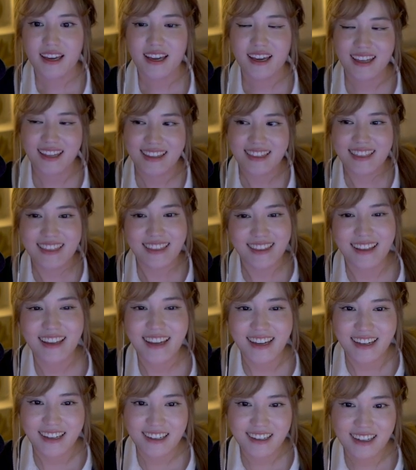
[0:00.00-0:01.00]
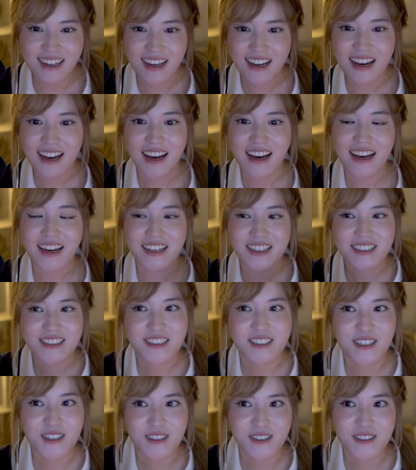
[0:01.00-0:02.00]
And then I
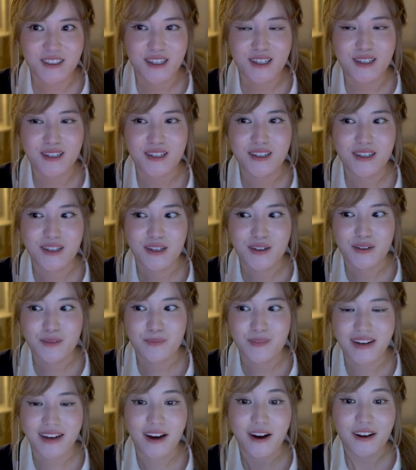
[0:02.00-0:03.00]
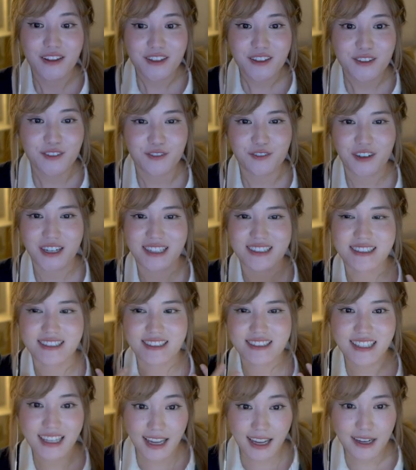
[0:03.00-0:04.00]
showed my other friend
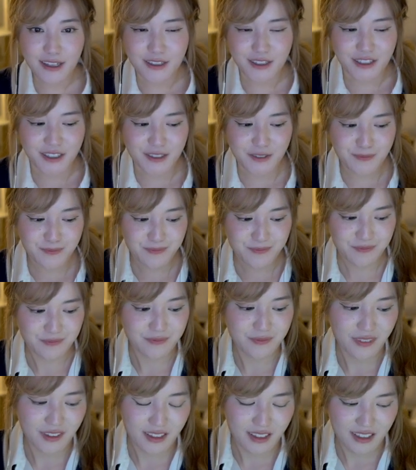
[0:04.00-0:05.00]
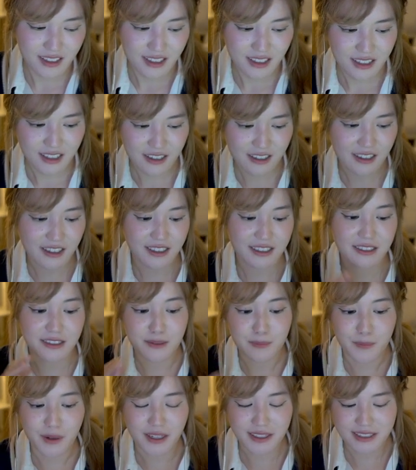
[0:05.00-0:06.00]
Tanner, uh,
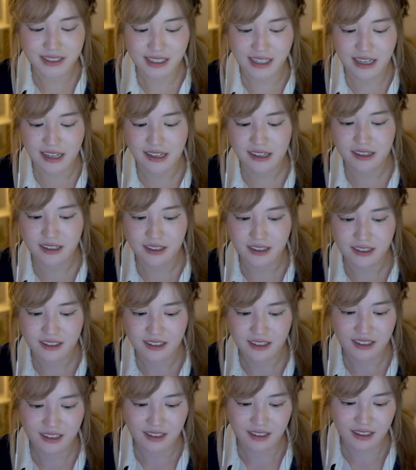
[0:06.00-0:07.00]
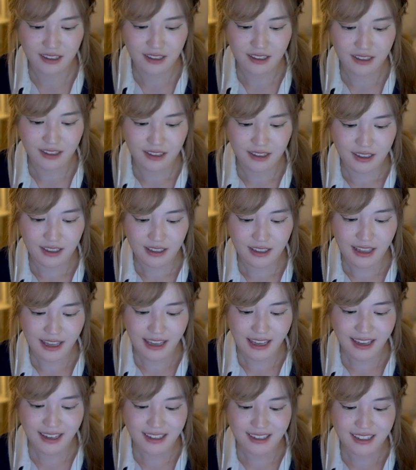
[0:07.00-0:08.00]
DeMonte,
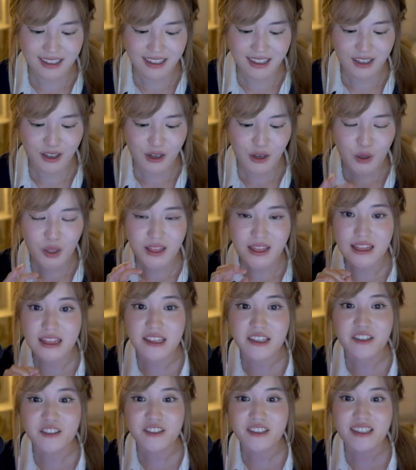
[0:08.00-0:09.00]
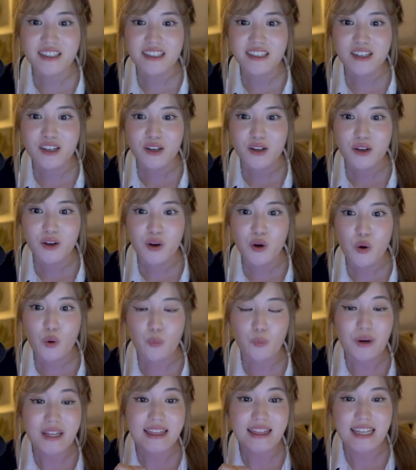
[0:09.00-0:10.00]
and literally
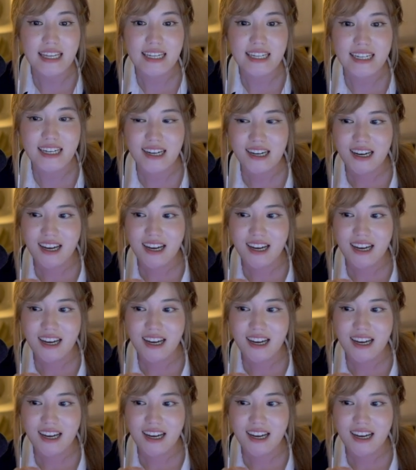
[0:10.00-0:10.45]
within